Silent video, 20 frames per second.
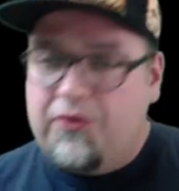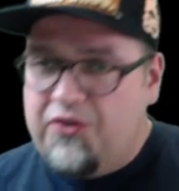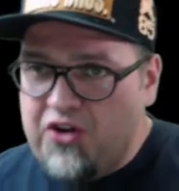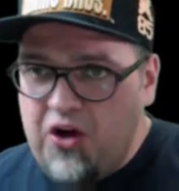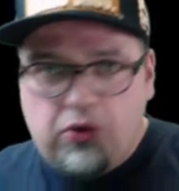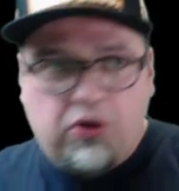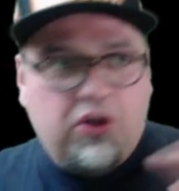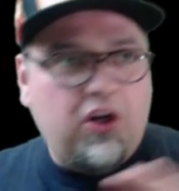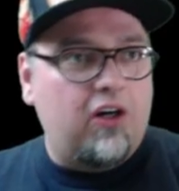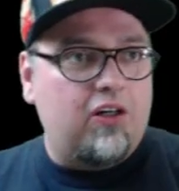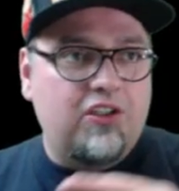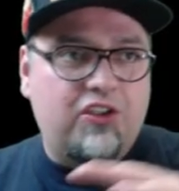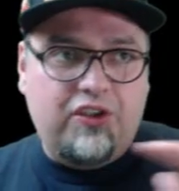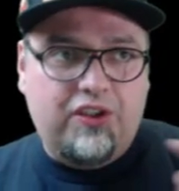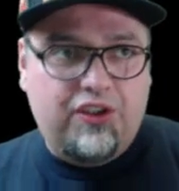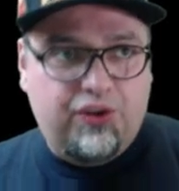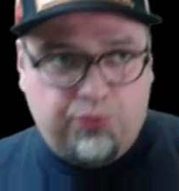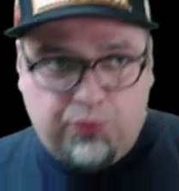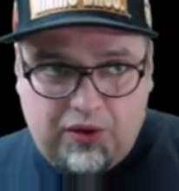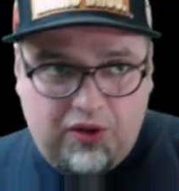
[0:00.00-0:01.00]
No
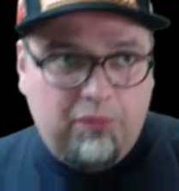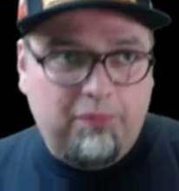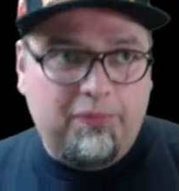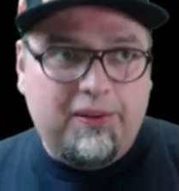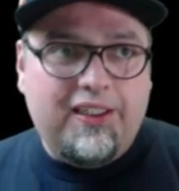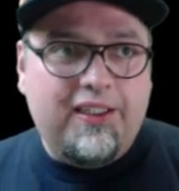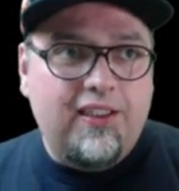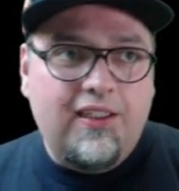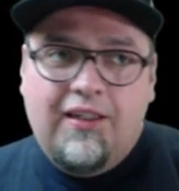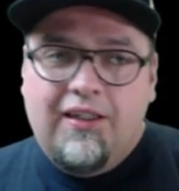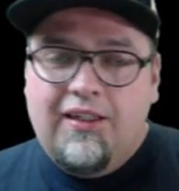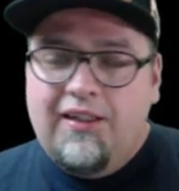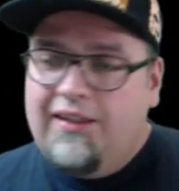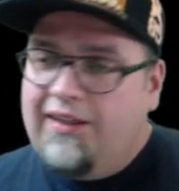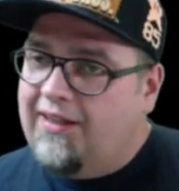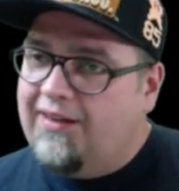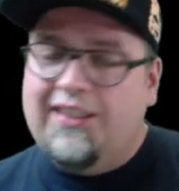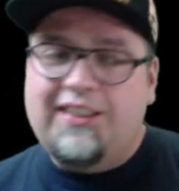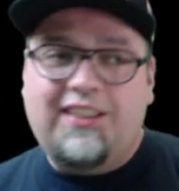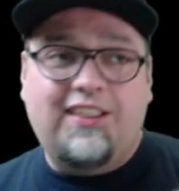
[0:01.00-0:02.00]
cartridge will be
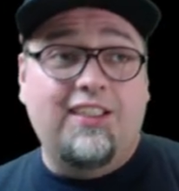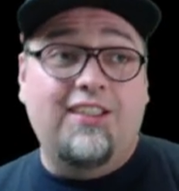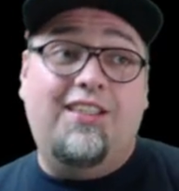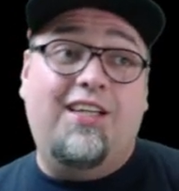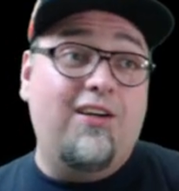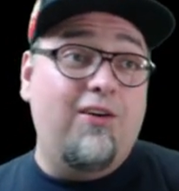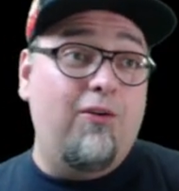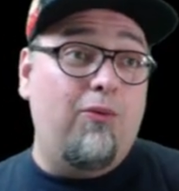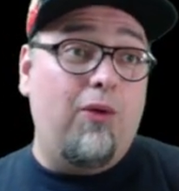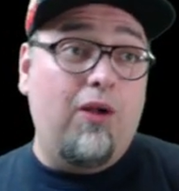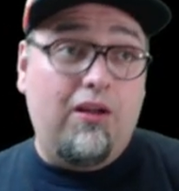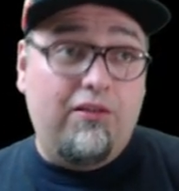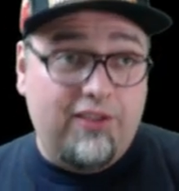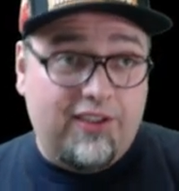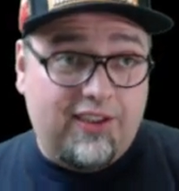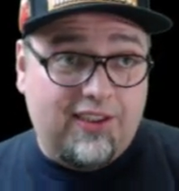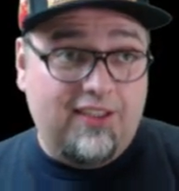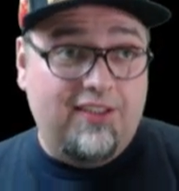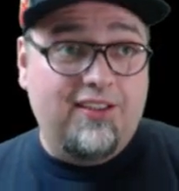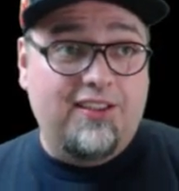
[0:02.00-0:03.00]
unless Nintendo all of a
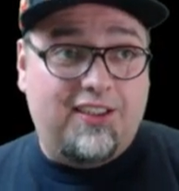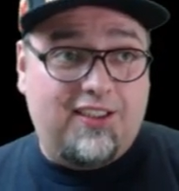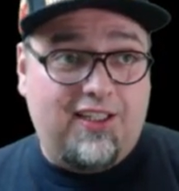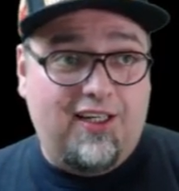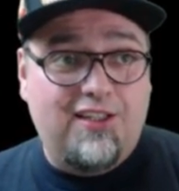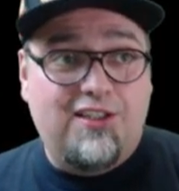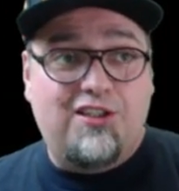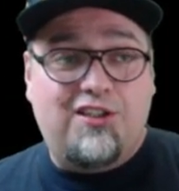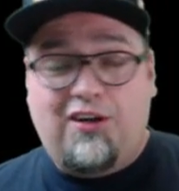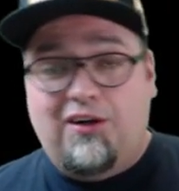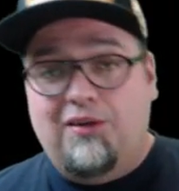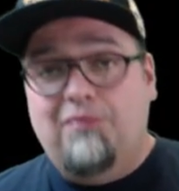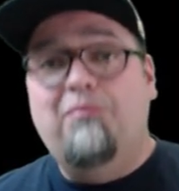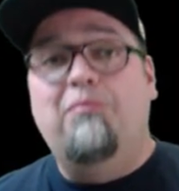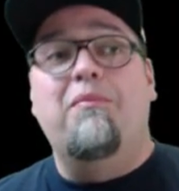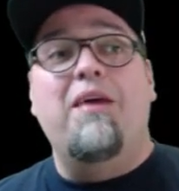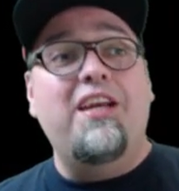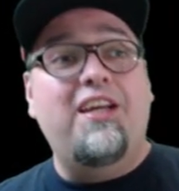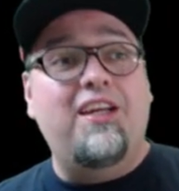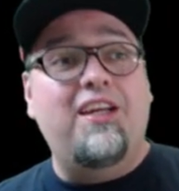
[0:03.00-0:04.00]
sudden decides to start making